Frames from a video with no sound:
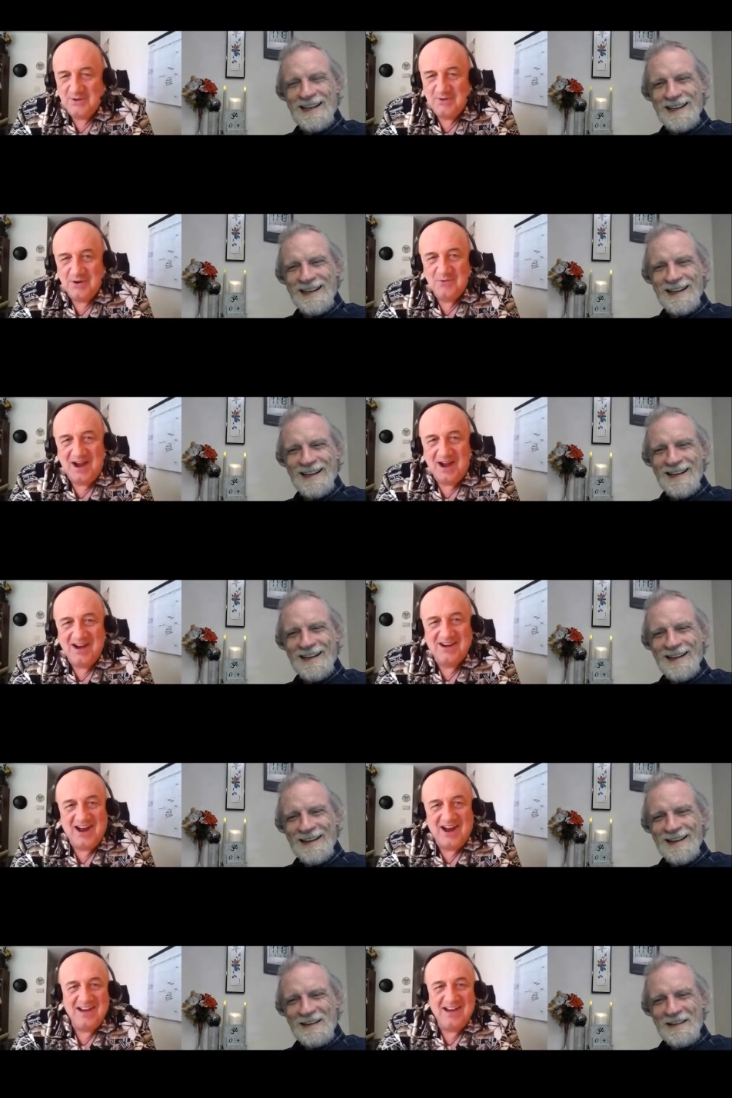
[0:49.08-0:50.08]
Speaker 1: so when Ron
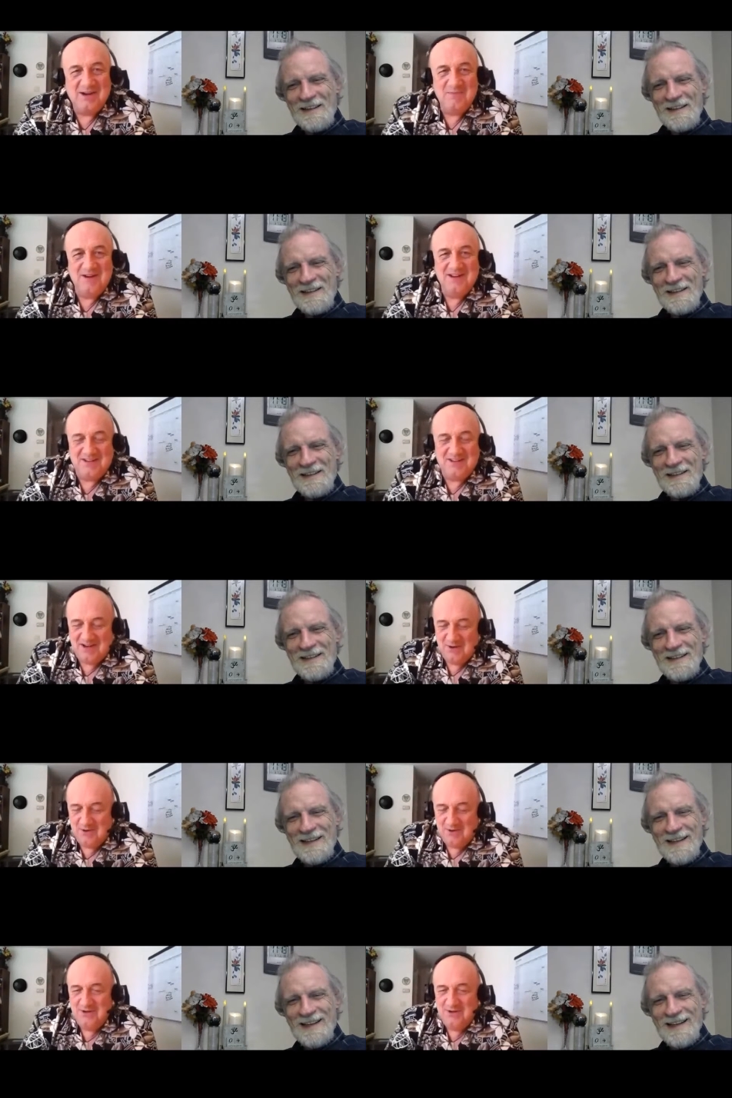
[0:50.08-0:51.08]
contacted me and said, "You
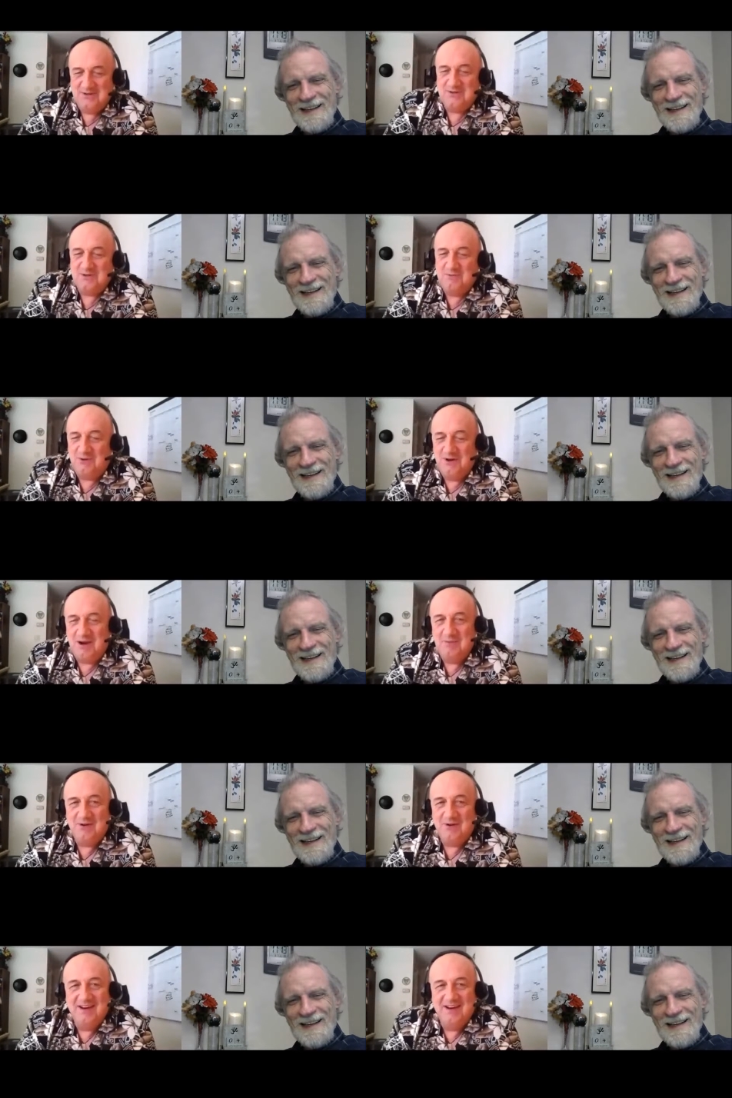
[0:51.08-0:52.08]
want to do this this morning?" I'm
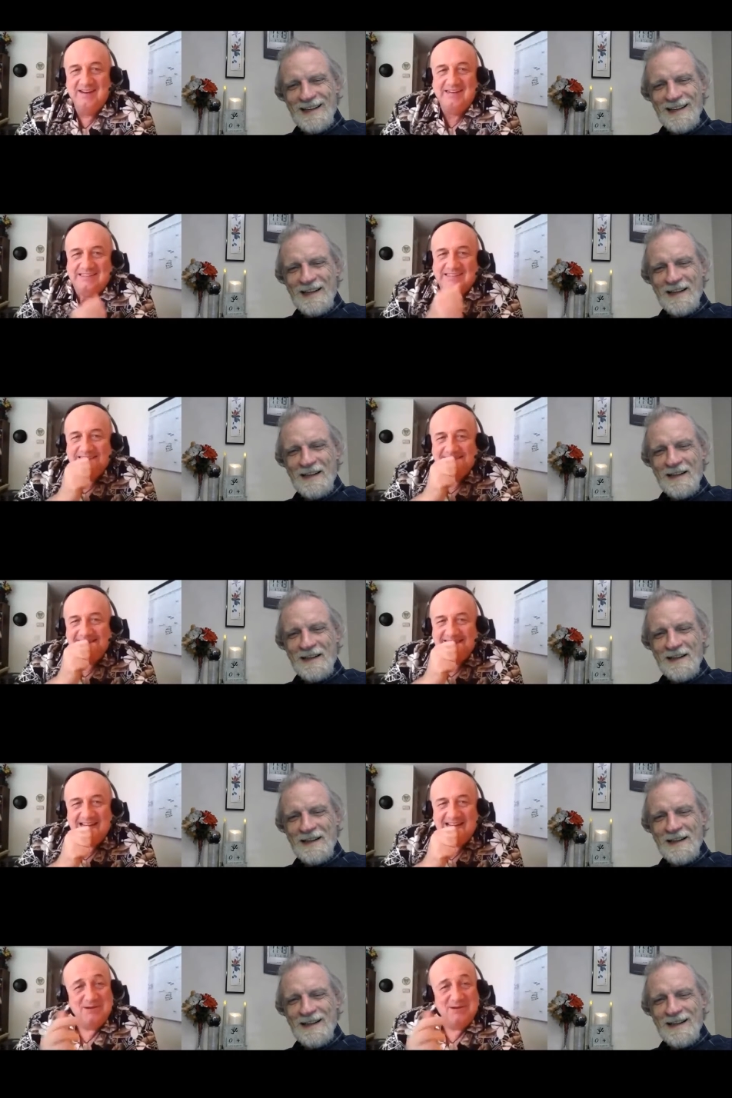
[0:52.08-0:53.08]
going, uh,
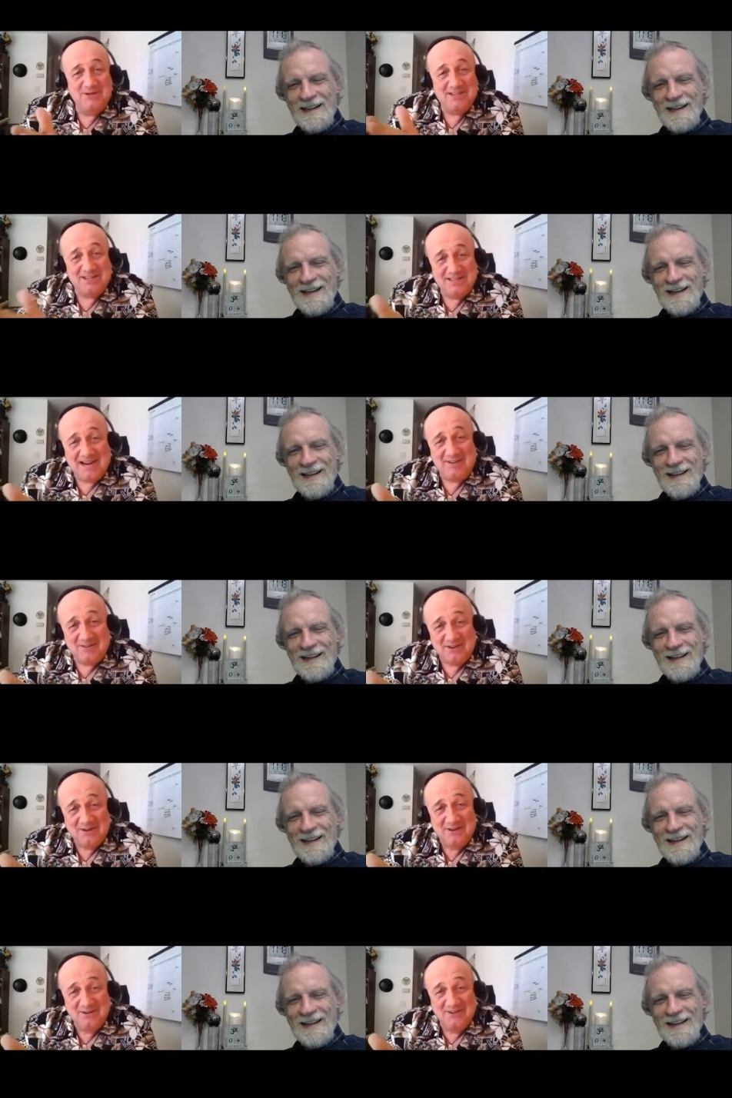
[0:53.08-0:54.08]
"Can't we do it this
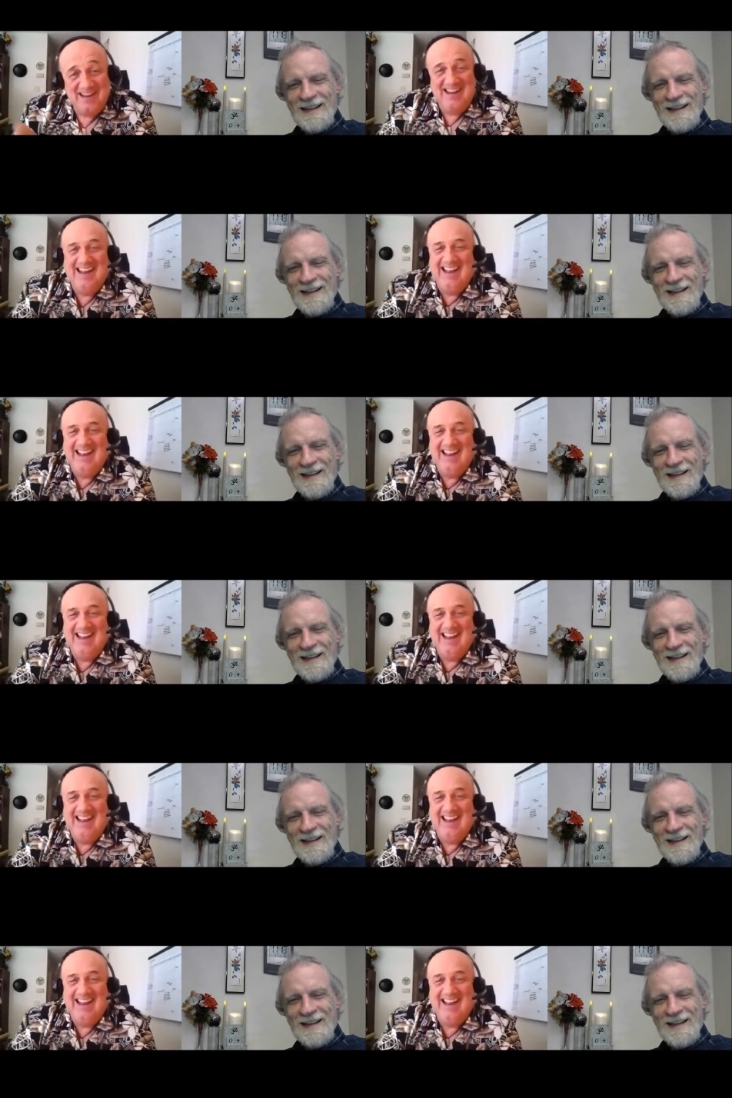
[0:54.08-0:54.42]
afternoon?"